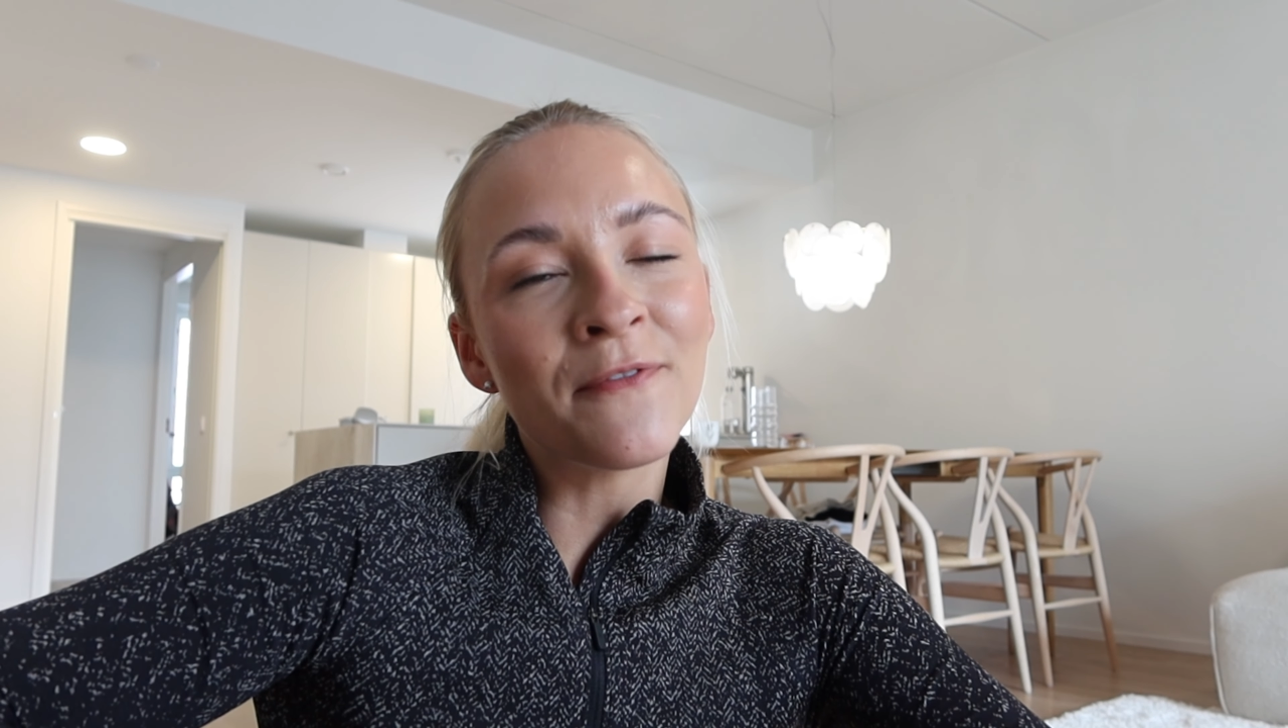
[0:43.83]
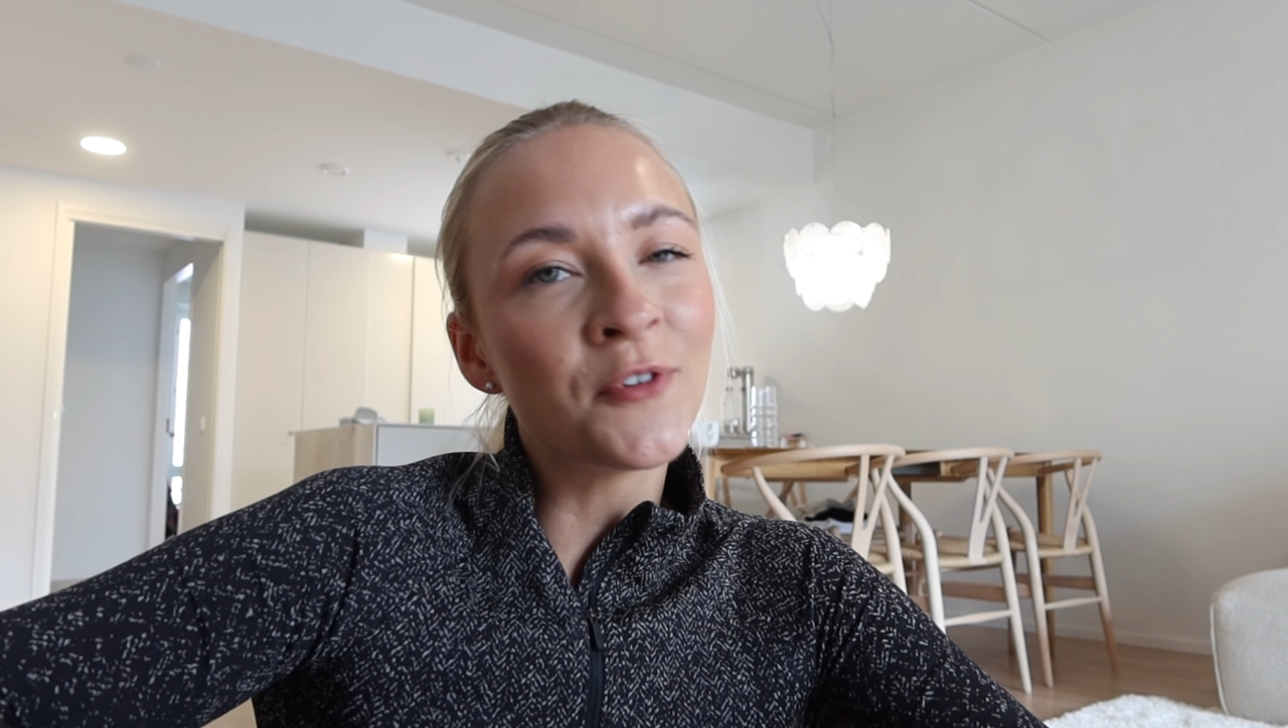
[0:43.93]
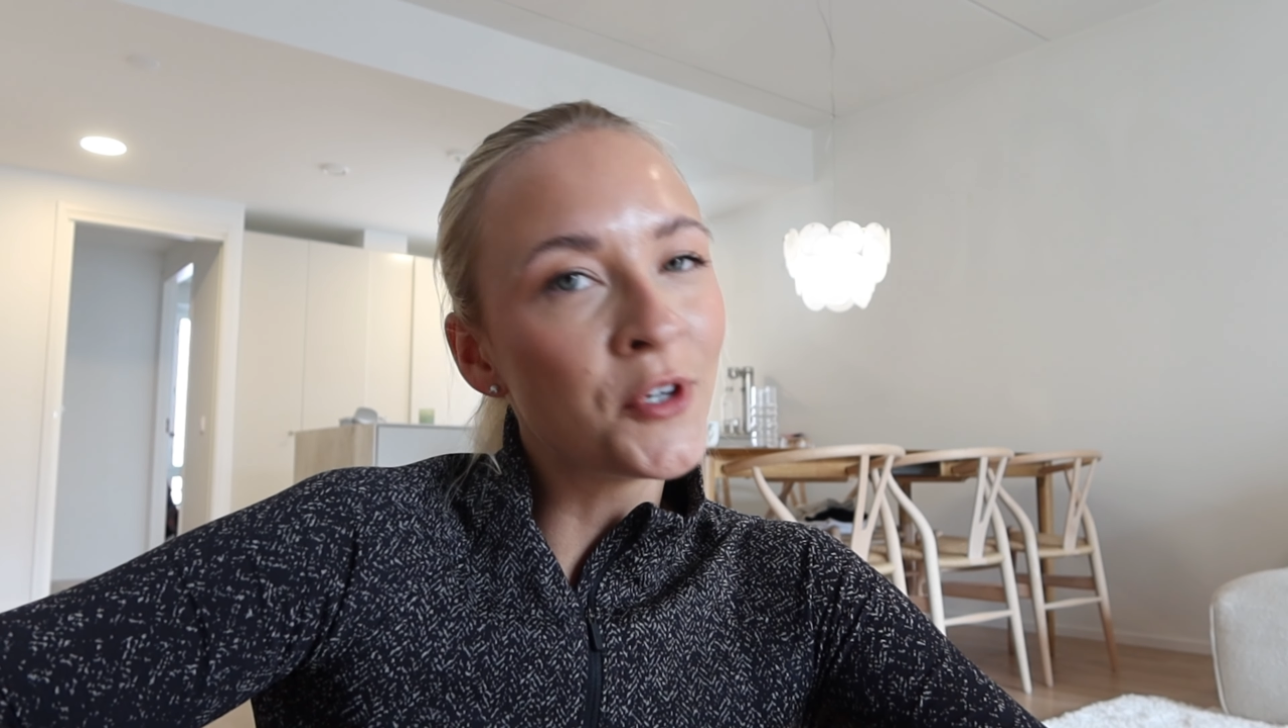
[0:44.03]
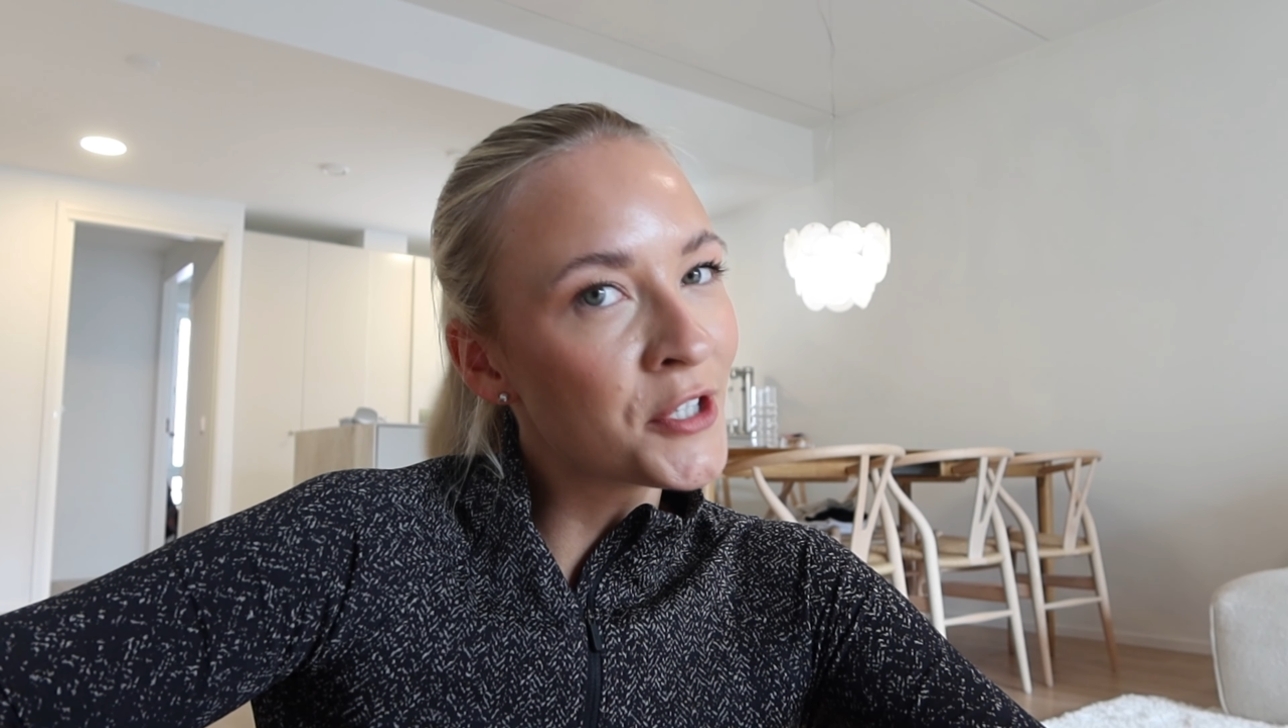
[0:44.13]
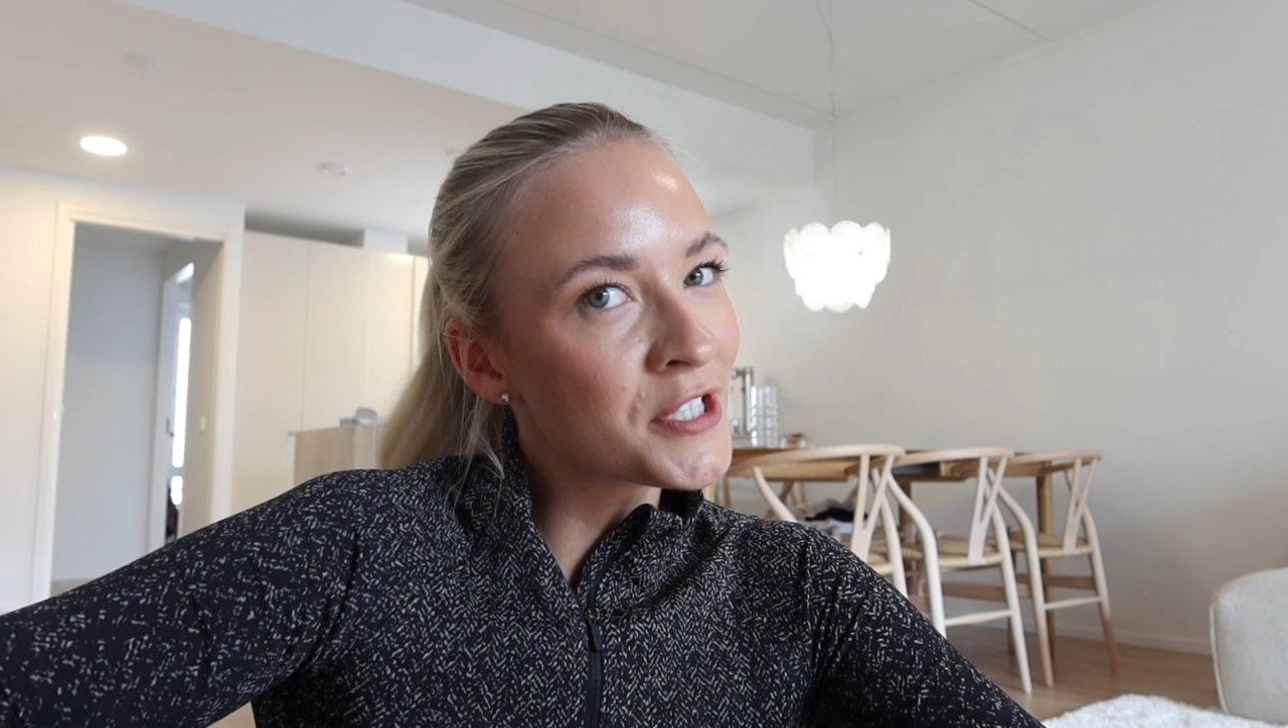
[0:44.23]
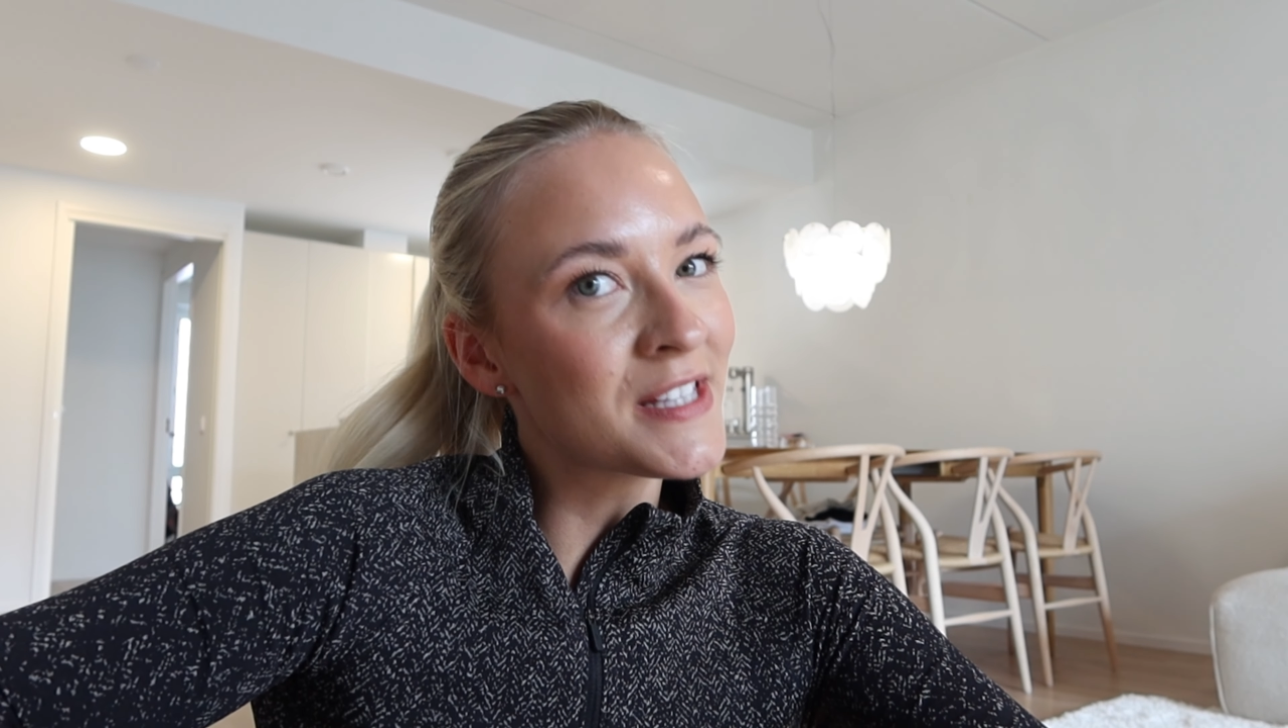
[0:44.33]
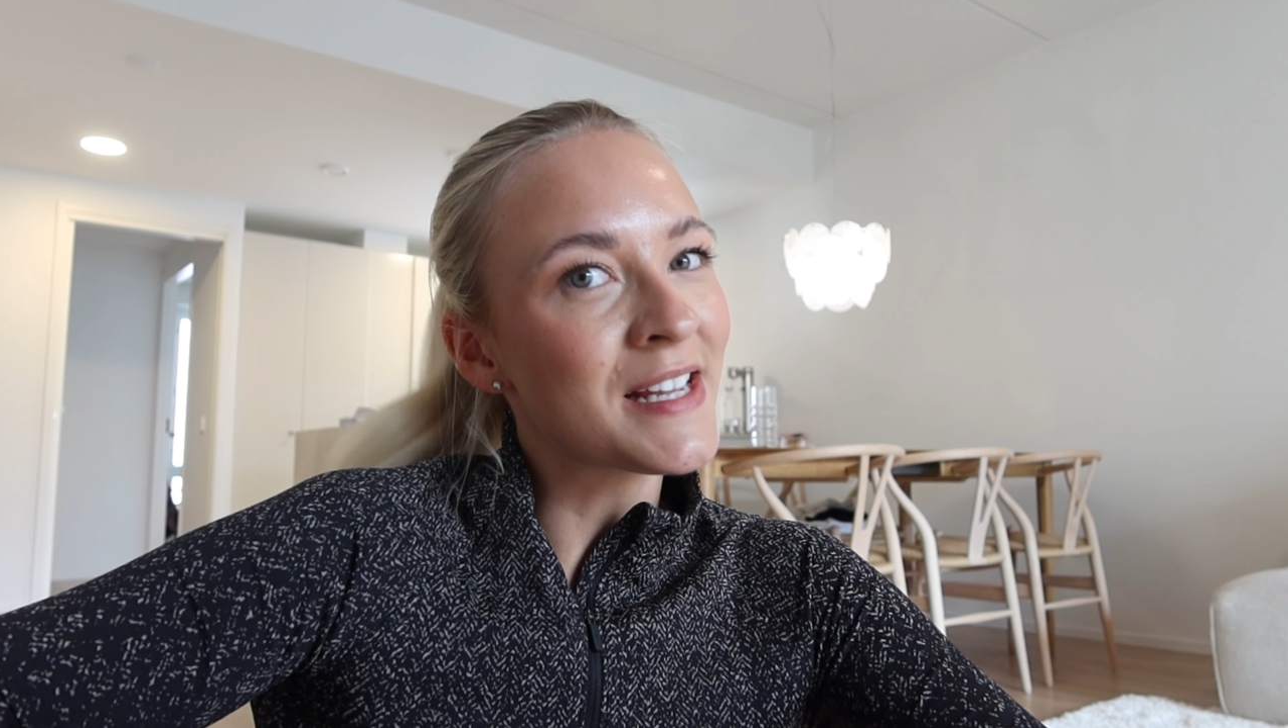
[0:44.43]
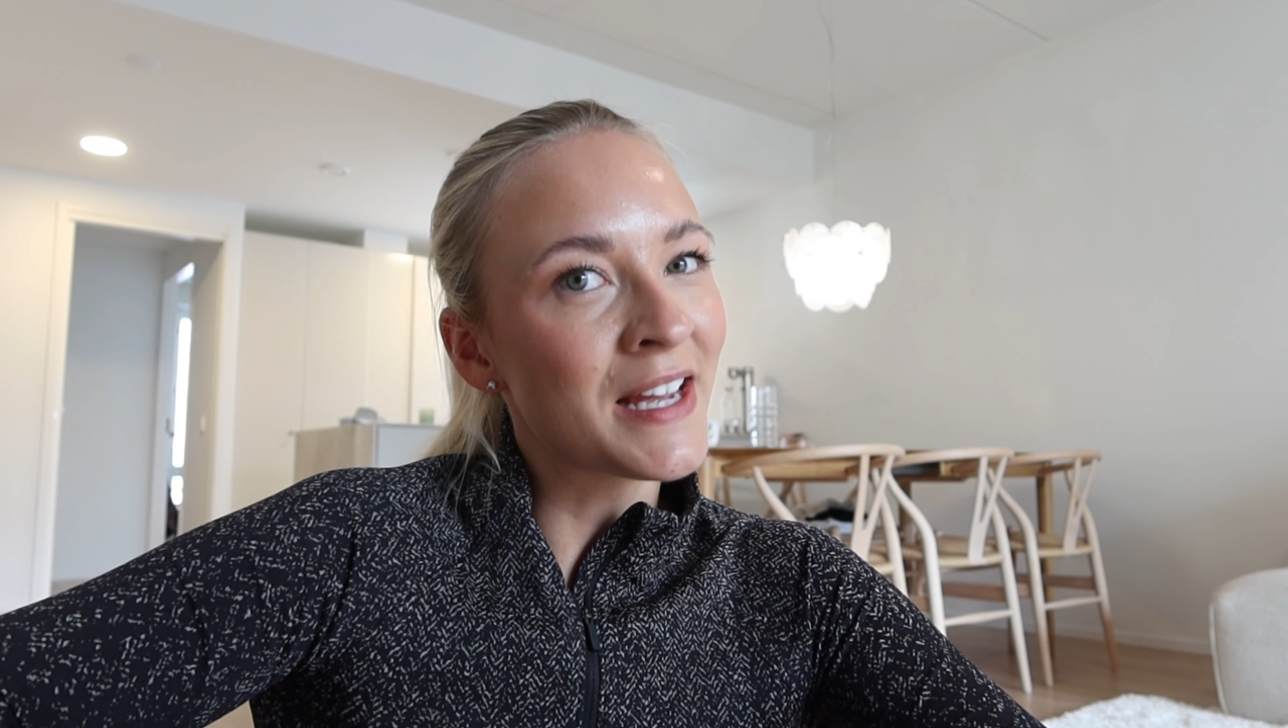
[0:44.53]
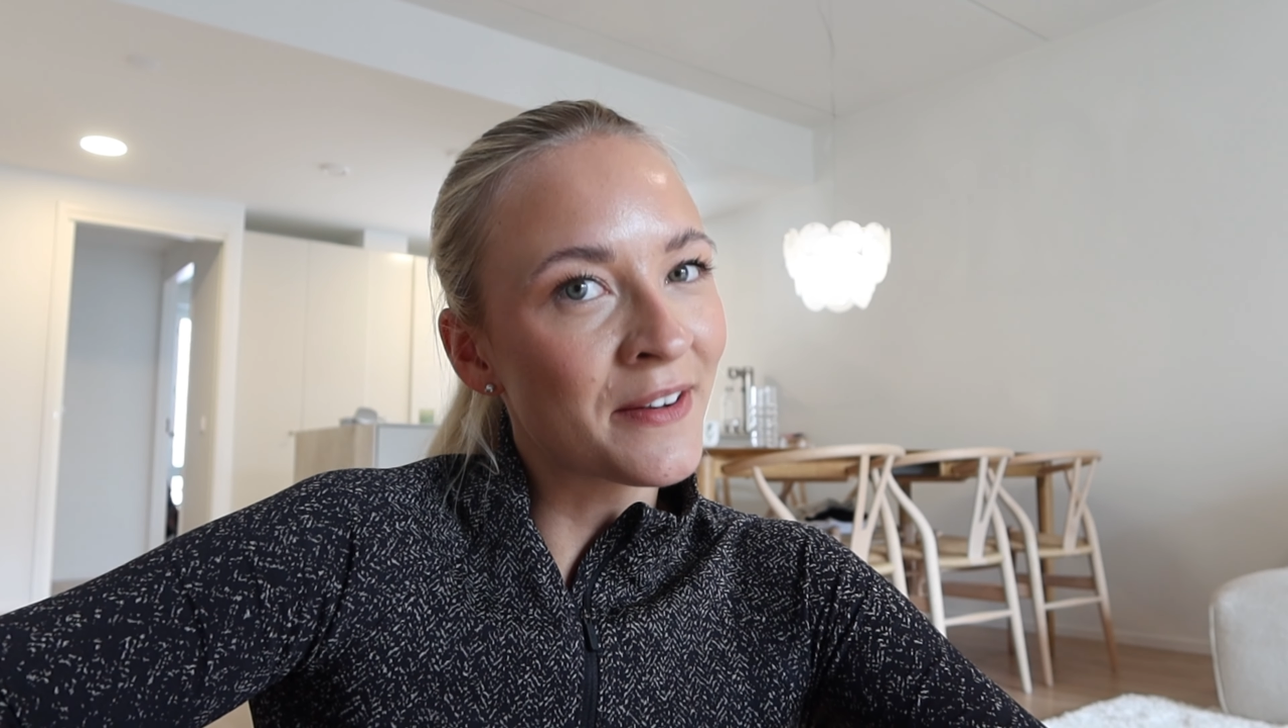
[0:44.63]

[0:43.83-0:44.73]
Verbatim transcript: first